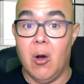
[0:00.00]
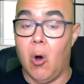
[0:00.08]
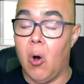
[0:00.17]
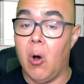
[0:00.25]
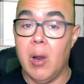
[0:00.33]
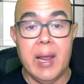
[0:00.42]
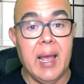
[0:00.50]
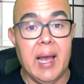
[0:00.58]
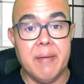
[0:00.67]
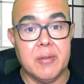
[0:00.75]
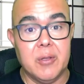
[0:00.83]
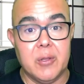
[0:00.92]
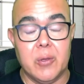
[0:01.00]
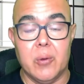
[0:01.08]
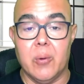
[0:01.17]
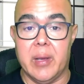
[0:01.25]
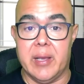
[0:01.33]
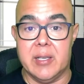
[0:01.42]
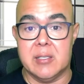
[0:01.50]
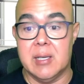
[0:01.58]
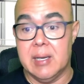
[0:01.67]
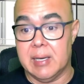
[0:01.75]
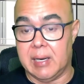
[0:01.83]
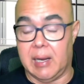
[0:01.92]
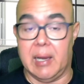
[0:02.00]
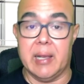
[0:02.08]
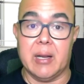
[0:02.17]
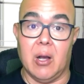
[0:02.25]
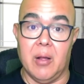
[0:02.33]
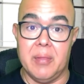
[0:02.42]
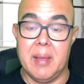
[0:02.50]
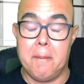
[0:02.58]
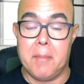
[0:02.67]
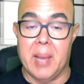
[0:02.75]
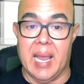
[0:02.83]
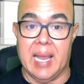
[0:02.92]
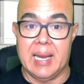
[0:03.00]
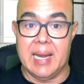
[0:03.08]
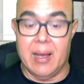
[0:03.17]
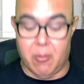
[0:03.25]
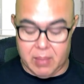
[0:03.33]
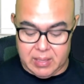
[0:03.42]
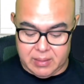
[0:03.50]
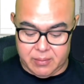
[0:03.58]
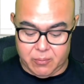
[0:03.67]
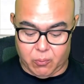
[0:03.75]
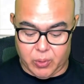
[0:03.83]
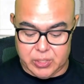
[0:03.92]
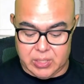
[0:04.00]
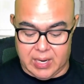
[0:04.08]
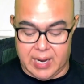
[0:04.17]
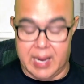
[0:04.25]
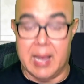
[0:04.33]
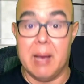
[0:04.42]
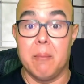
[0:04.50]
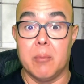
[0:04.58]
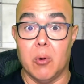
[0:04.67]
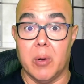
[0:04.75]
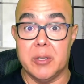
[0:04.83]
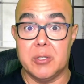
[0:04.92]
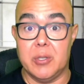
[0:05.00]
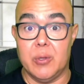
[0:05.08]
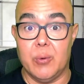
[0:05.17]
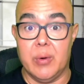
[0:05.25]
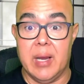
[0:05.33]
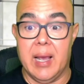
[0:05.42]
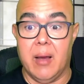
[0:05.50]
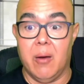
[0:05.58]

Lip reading: all I have to do is click on the Pay Now button, which I am going to do now.